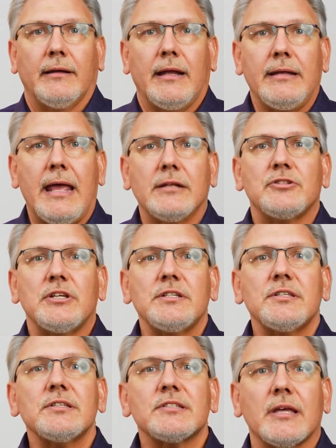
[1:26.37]
And yet
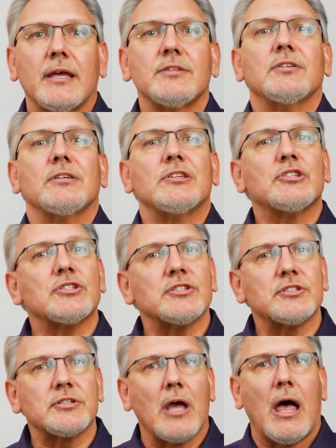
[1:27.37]
Jesus says,
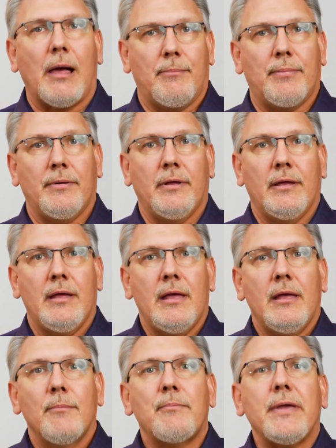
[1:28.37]
stop.
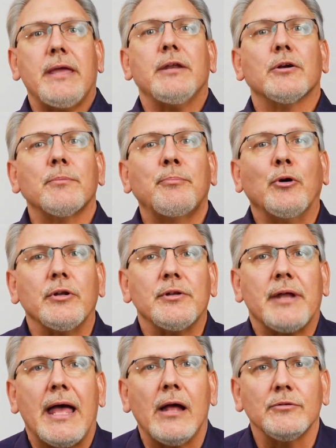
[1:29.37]
Peter, put
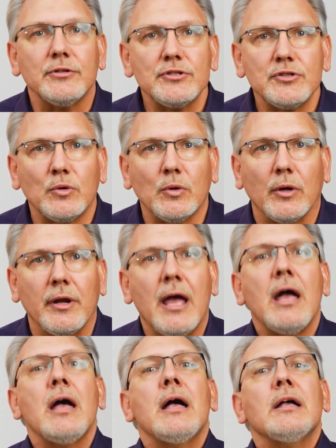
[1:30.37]
down your sword.
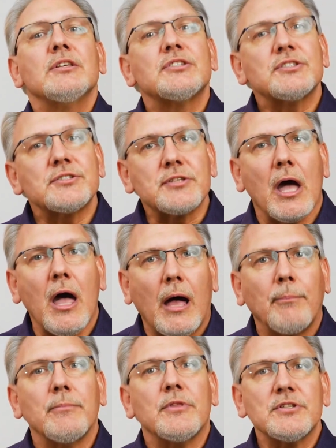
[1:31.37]

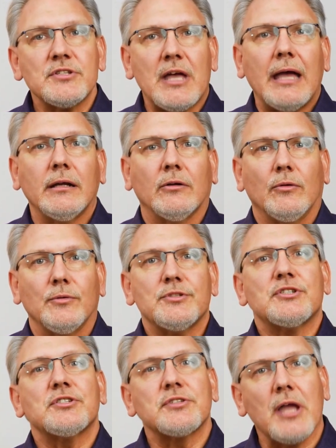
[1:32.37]
Stop the cycle.
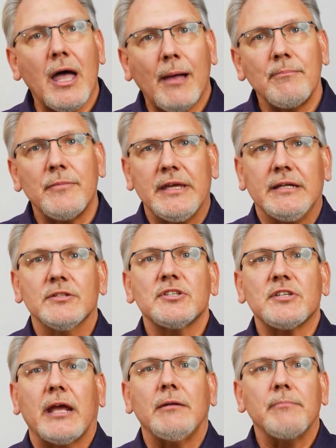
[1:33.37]
Stop the
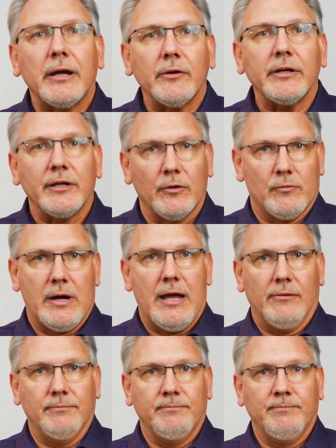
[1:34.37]
insane
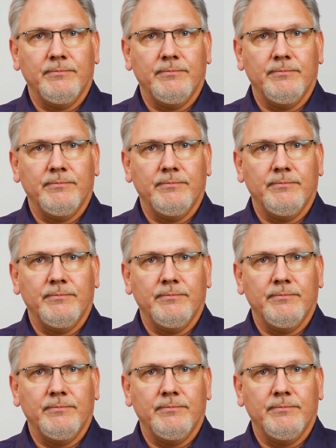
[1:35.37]
merry-go-round.